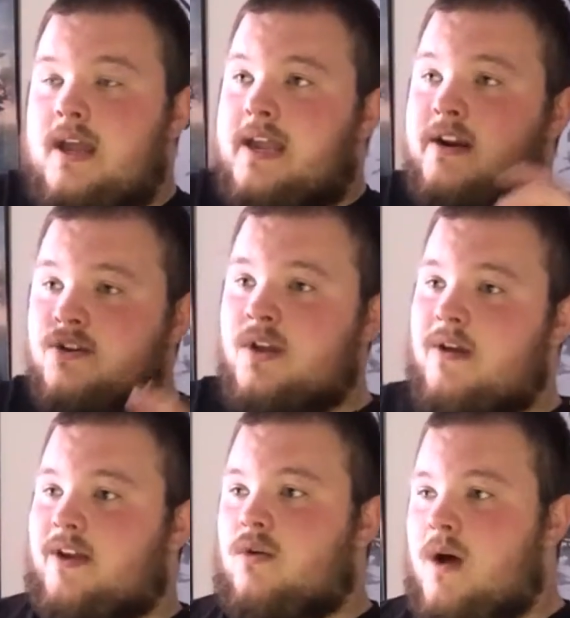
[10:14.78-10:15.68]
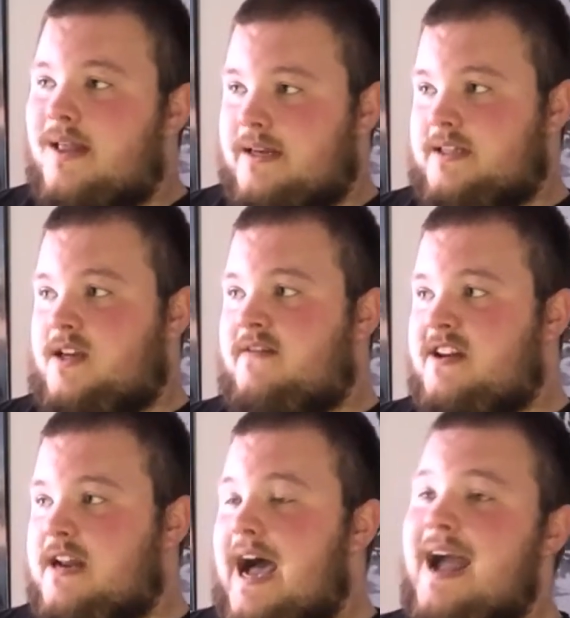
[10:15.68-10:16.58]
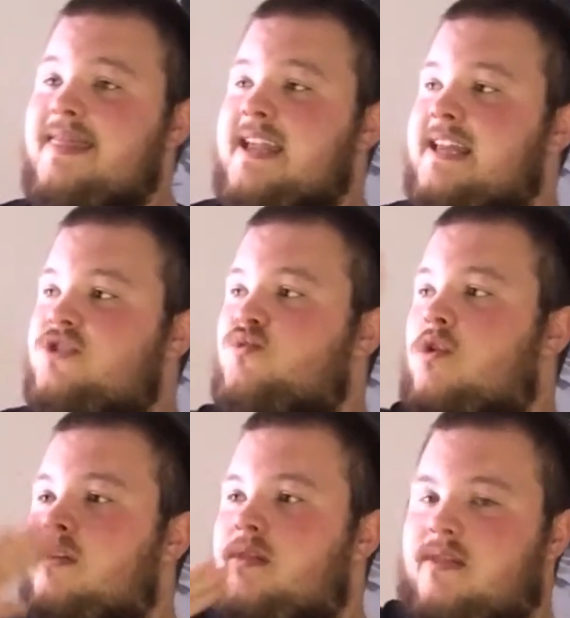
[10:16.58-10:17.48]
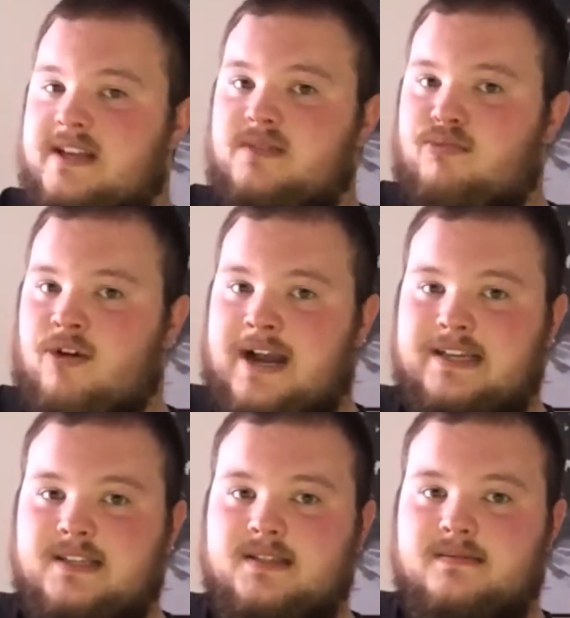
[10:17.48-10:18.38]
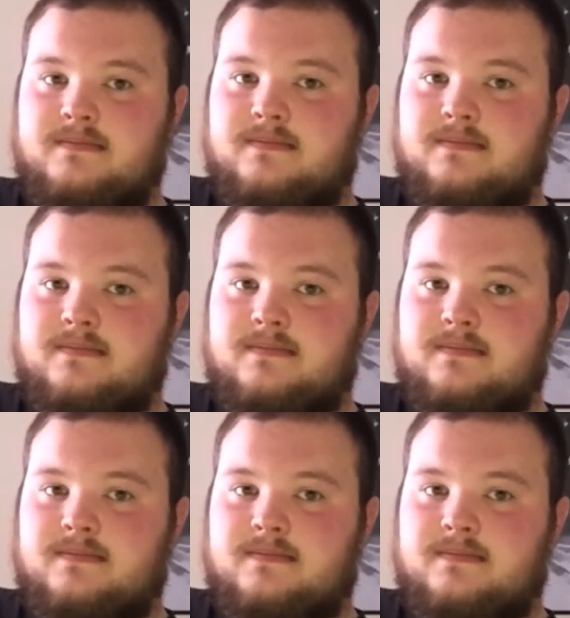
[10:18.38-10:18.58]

here's all the qualities of it. I think it is worth this price.